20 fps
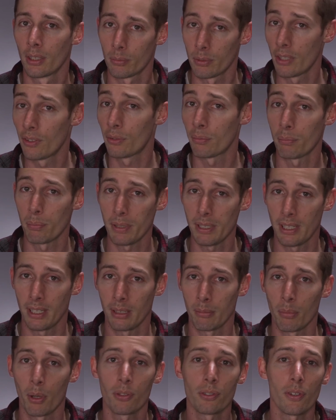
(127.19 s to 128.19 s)
Reason
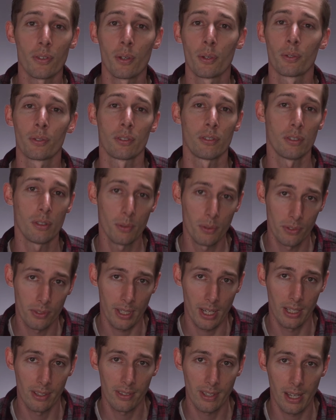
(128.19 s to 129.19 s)
being, most of those news
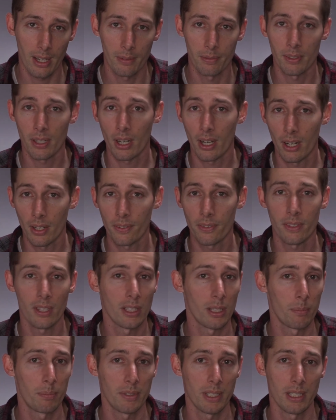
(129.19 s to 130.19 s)
sites have
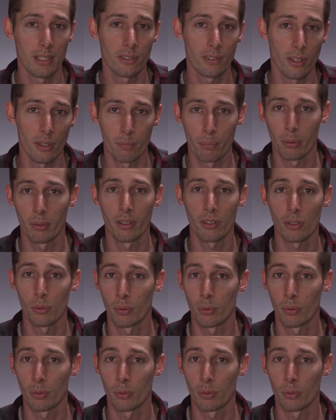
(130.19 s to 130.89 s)
constant updates to the point